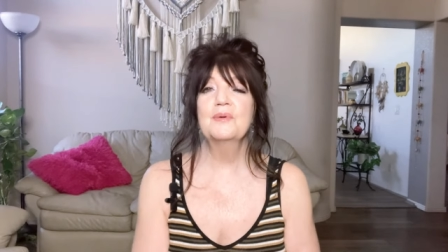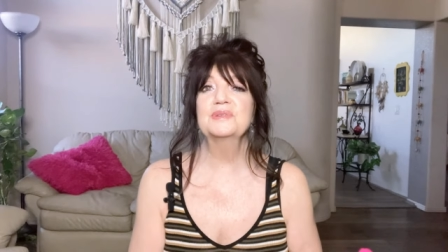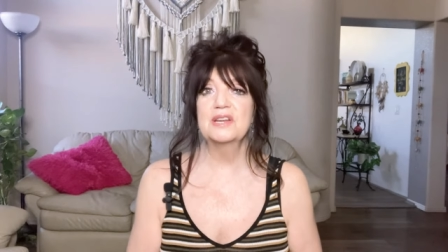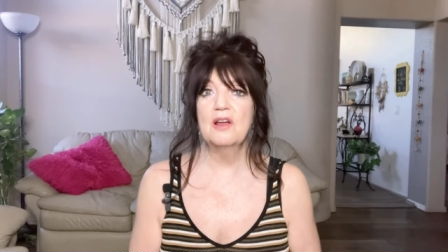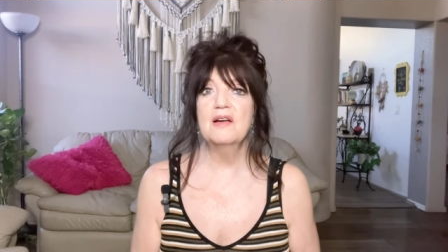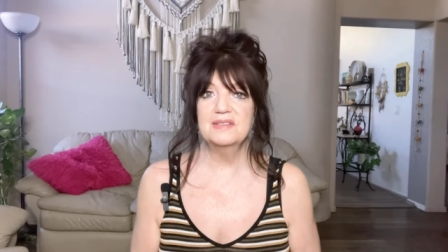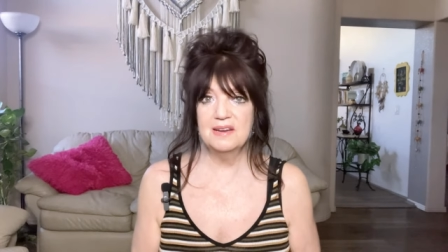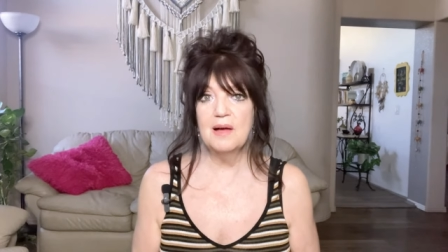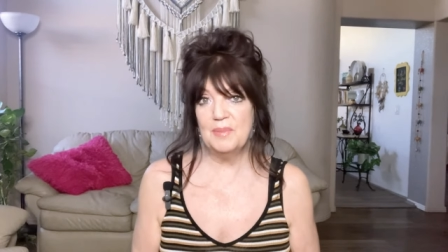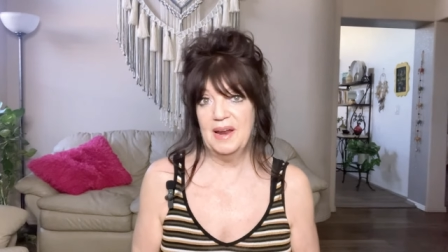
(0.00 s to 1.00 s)
It was a
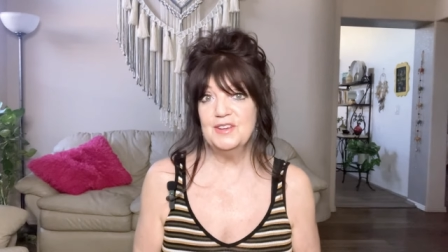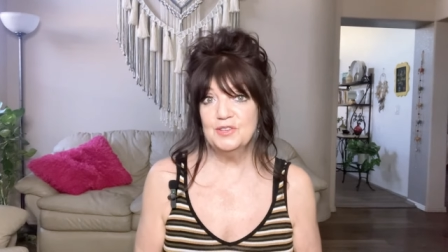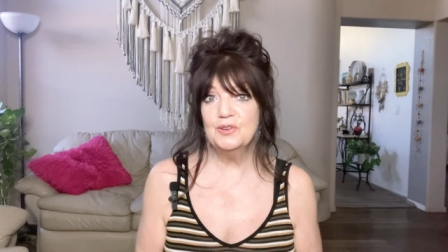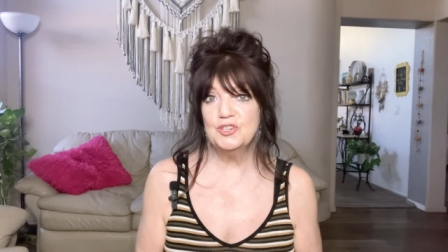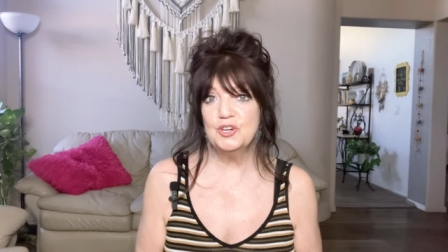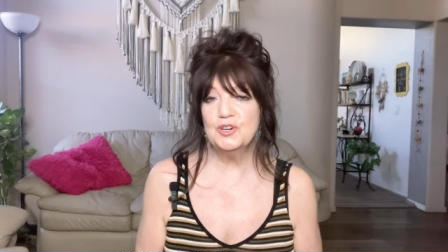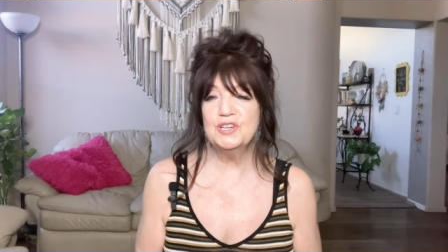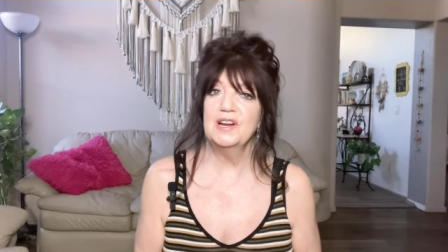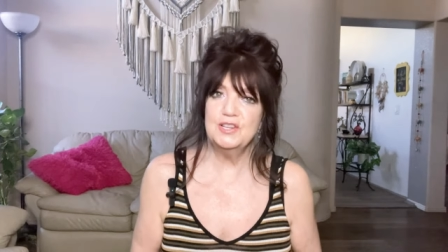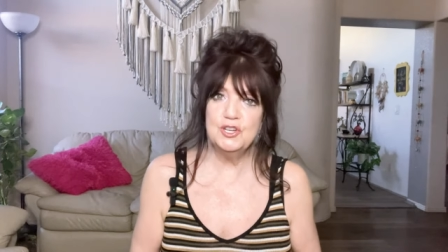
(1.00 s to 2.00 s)
non-denominational
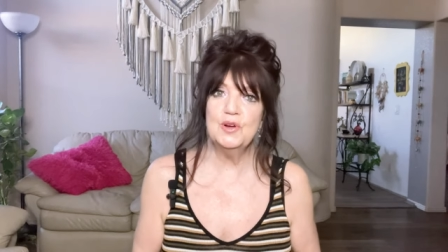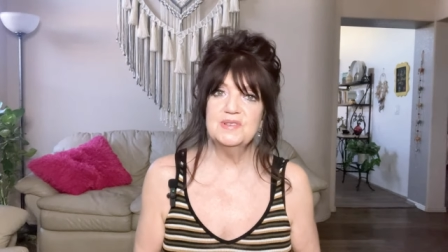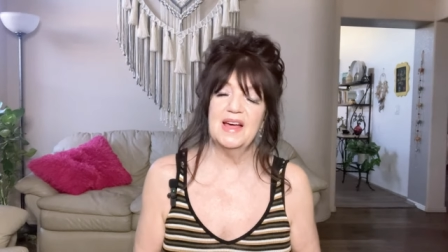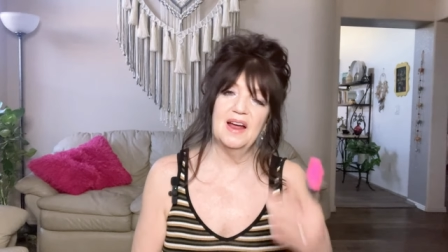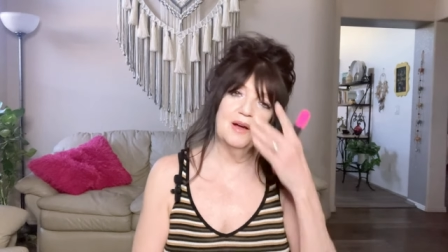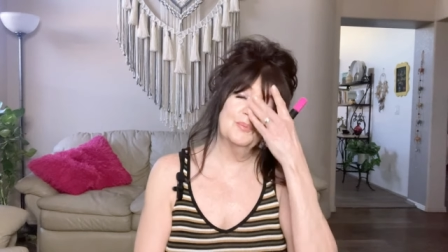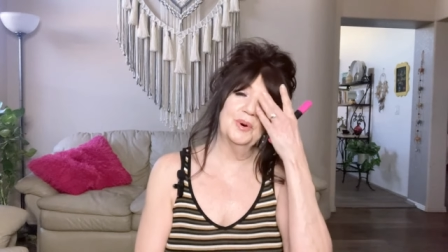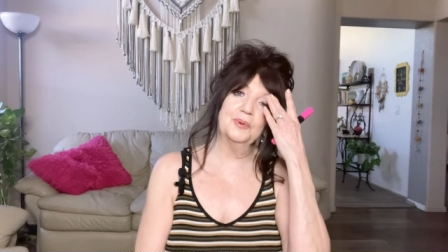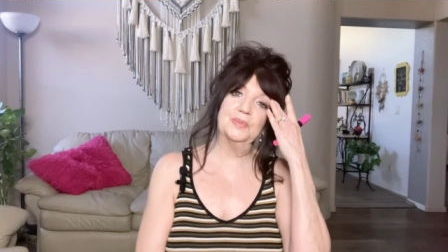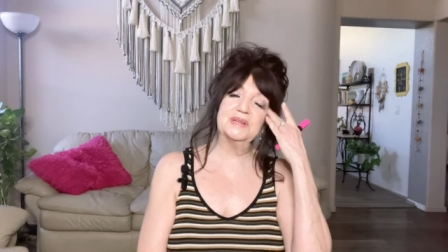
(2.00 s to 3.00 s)
church. And I chose that on
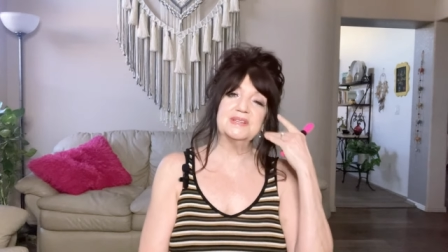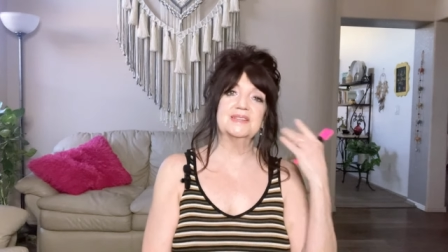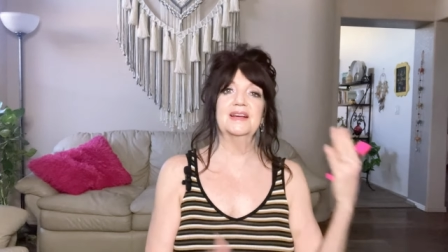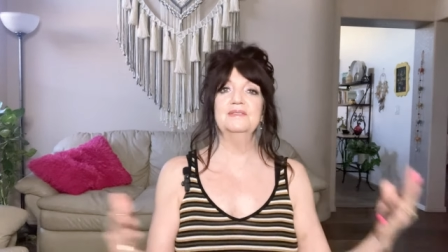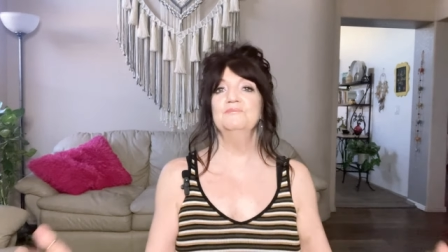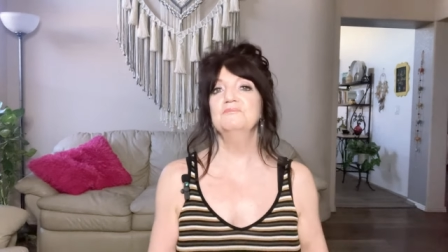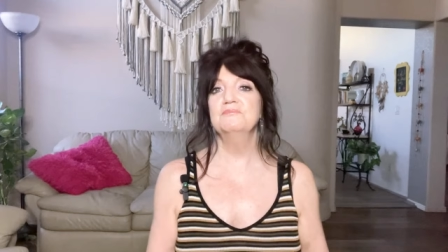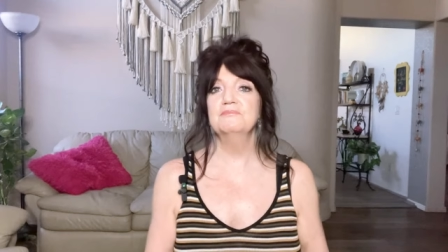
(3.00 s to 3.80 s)
purpose because I,